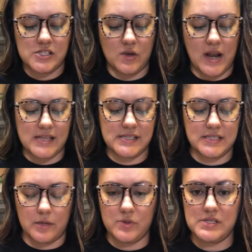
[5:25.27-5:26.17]
So it has the
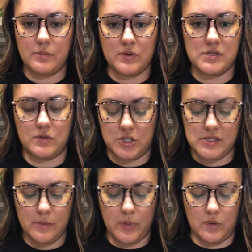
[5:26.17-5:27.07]
double zippers, which
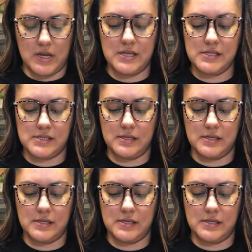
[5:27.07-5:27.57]
is a bonus.